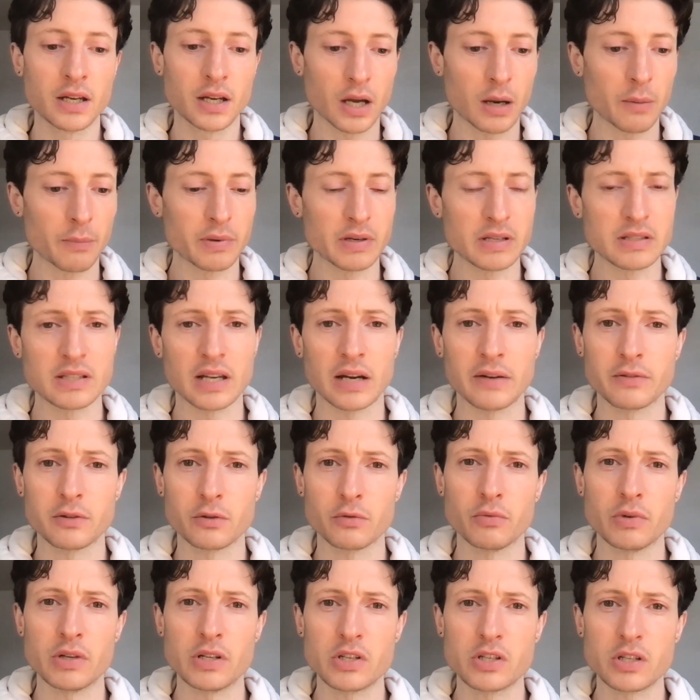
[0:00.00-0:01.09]
companies have to
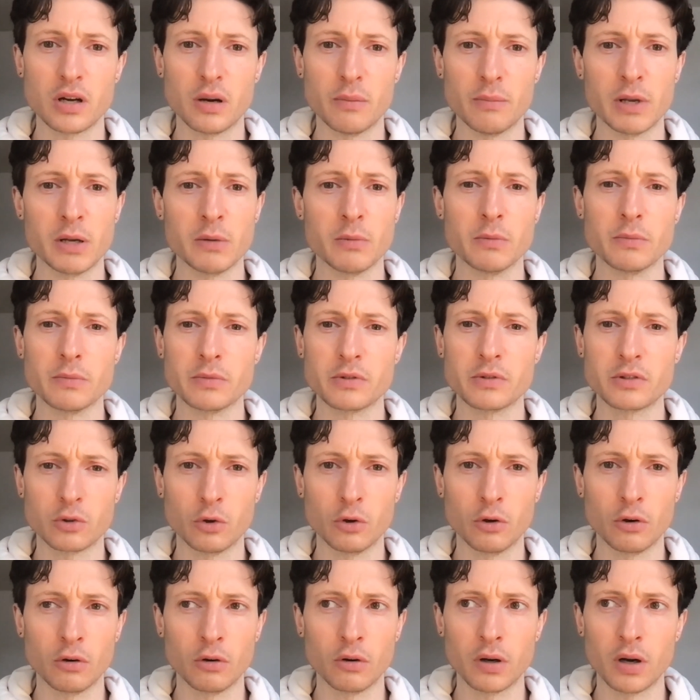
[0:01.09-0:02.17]
reach a minimum
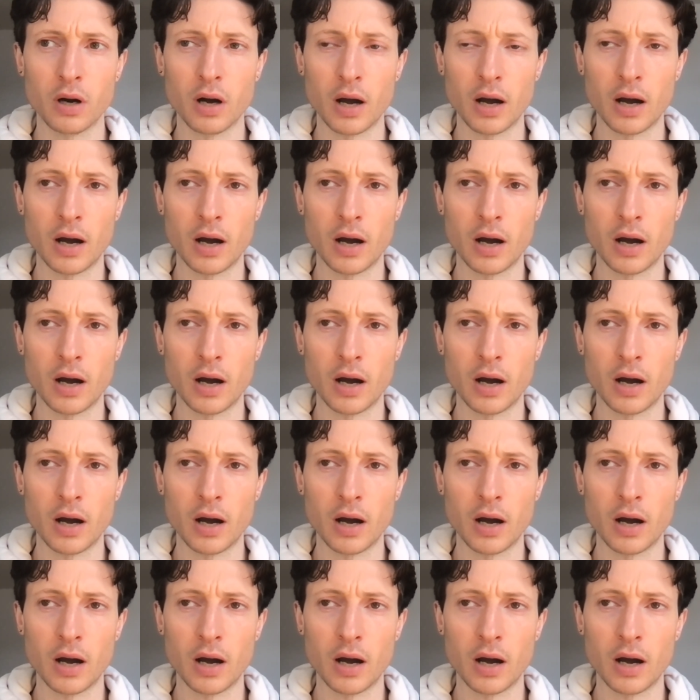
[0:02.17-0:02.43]
score